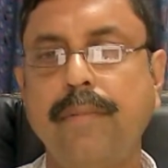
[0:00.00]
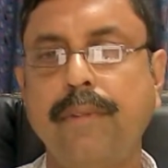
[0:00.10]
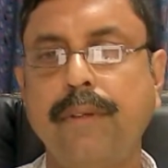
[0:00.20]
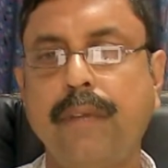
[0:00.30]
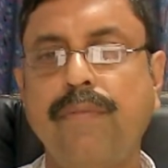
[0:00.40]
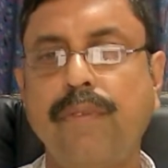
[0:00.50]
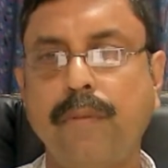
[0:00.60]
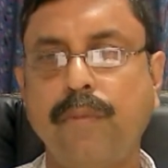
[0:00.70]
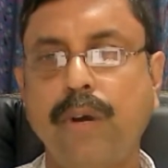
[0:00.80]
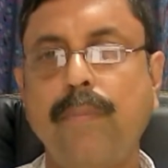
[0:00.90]
okay,
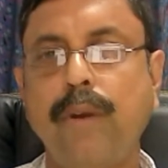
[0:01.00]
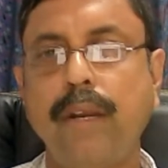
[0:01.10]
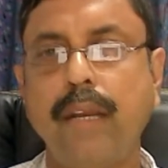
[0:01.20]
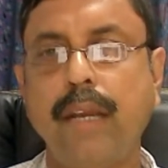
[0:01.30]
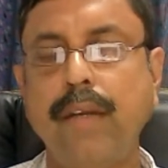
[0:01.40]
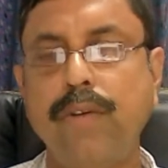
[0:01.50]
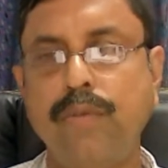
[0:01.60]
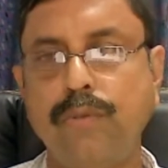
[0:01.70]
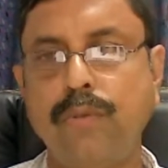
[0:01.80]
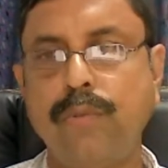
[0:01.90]
from 1.9
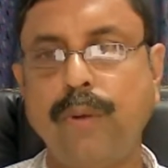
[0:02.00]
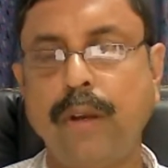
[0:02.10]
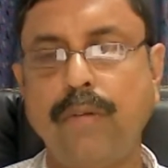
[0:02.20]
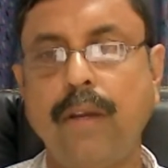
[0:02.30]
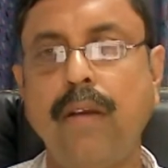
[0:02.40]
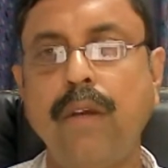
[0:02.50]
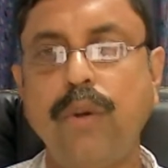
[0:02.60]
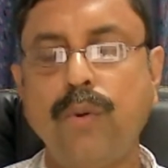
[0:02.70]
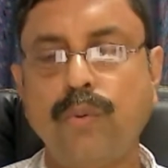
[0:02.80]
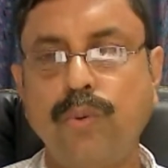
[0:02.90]
to 2.1.
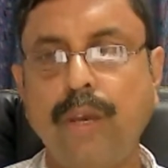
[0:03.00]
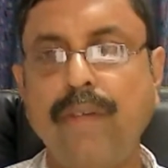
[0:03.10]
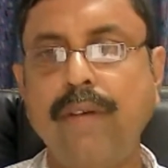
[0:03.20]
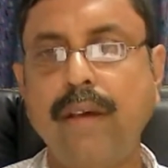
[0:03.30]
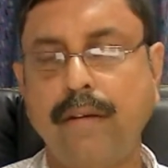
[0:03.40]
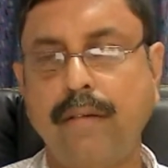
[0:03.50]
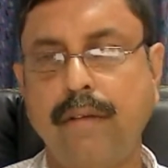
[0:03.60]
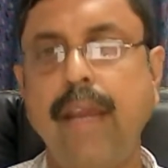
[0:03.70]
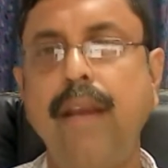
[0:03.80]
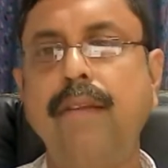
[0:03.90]
Whoever
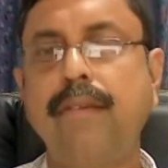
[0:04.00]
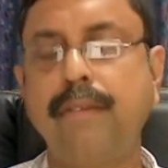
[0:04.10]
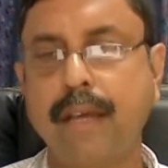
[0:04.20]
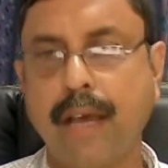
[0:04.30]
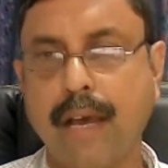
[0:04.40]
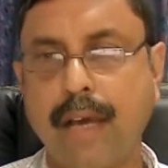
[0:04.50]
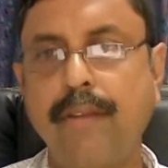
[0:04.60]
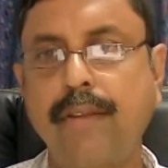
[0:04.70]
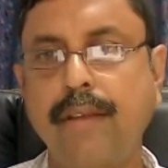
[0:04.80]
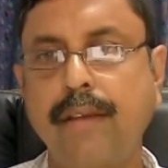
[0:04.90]
writes the
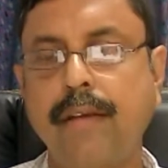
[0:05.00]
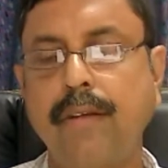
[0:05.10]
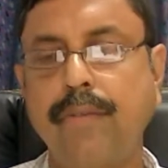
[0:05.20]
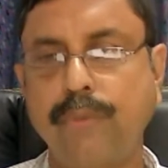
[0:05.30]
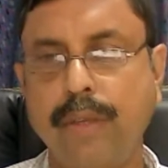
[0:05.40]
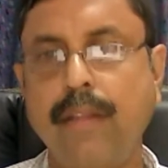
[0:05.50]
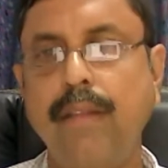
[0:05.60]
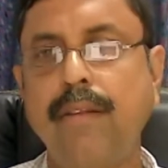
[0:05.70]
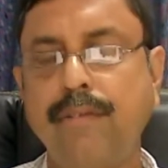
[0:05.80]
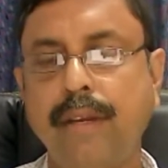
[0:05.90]
answer within
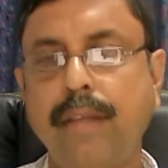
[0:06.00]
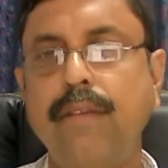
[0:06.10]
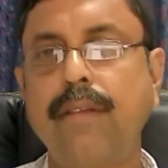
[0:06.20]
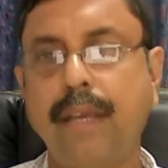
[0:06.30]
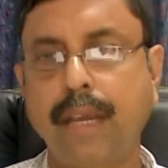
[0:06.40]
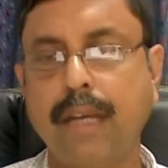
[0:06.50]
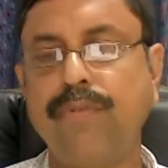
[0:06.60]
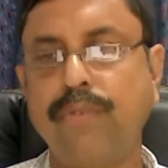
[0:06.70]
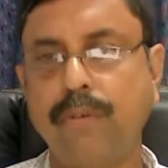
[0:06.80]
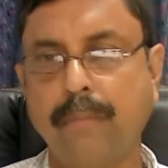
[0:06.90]
this range, they get
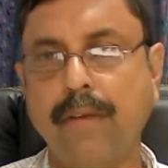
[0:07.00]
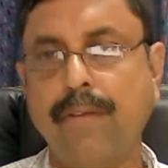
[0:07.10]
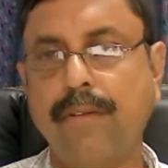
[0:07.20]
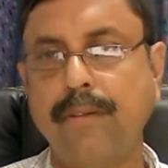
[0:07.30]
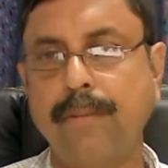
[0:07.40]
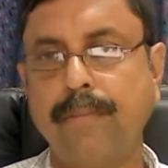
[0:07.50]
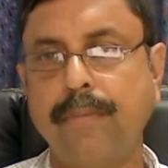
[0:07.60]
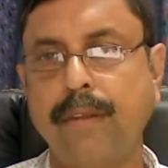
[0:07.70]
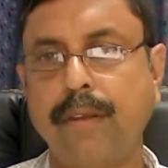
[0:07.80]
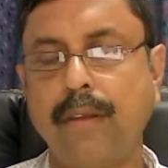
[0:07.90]
full marks.
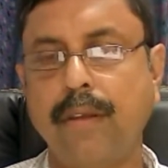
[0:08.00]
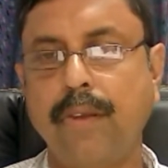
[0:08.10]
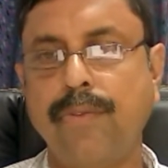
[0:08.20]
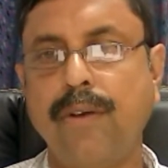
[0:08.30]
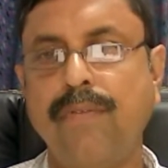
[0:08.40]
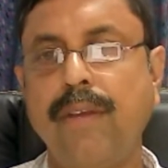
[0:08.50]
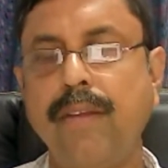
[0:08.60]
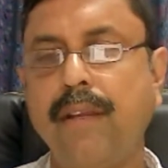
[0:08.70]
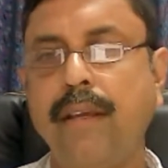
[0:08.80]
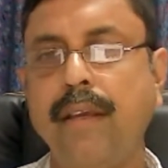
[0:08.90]
So obviously,